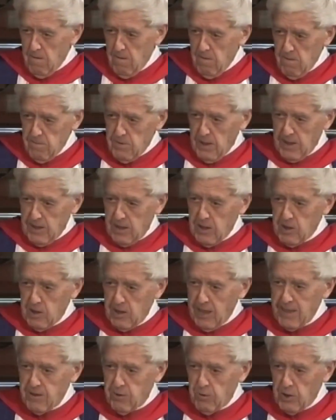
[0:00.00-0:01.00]
that
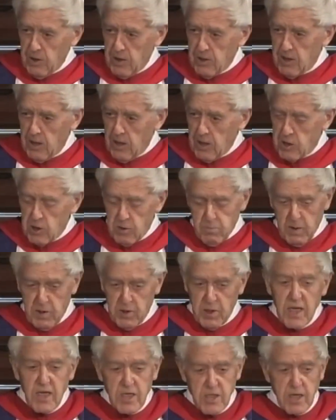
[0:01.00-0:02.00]
intellectual intelligence. But
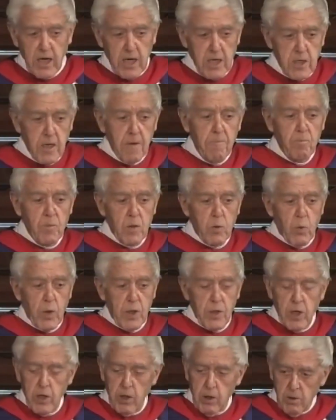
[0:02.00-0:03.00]
these days, we
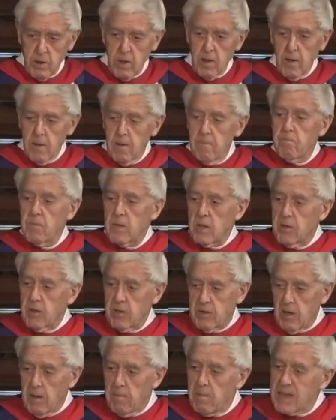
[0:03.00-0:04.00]
know that
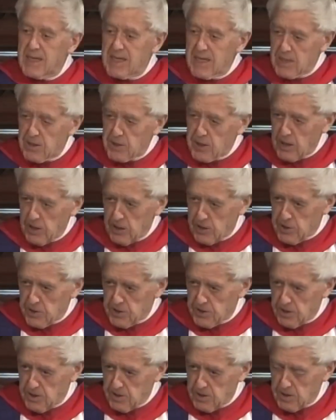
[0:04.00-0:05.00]
there are many
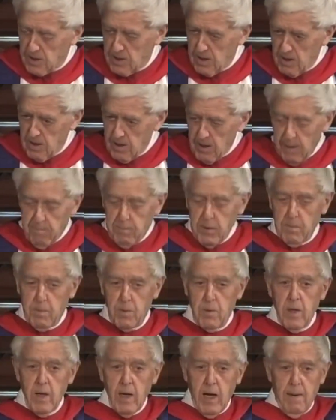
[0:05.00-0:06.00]
intelligences.
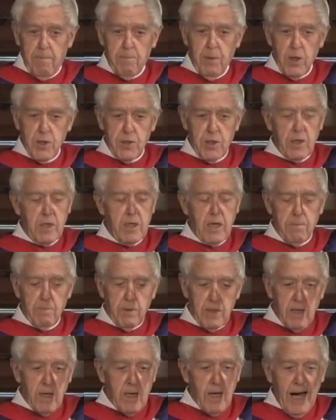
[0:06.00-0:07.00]
A person can be
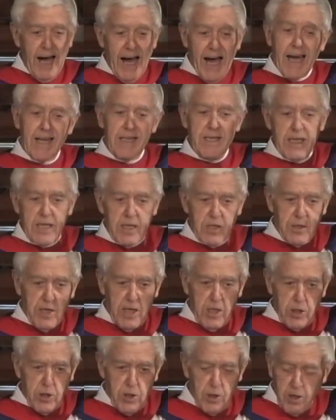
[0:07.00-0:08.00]
highly
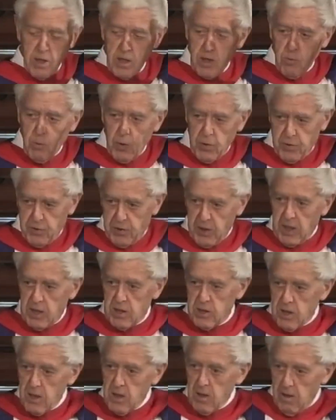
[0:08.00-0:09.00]
intelligent with
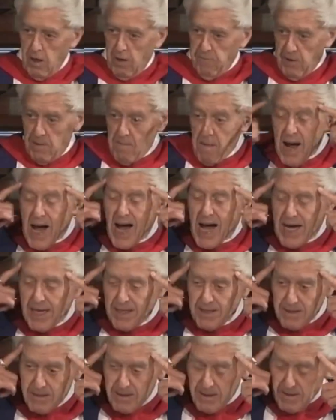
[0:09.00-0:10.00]
things of the
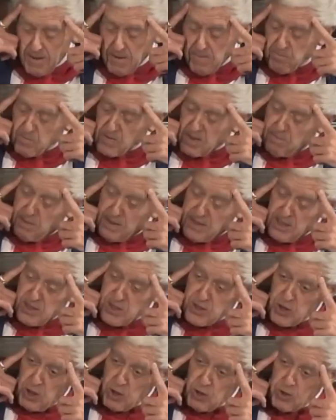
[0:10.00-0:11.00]
mind, but in
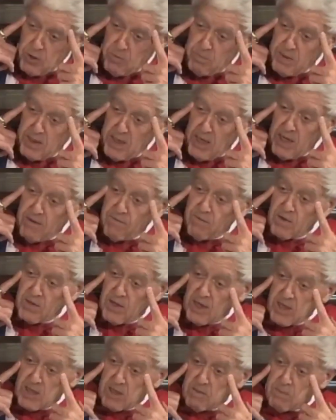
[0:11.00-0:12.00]
social behaviour they
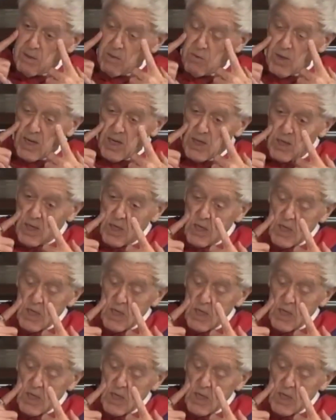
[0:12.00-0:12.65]
can be rather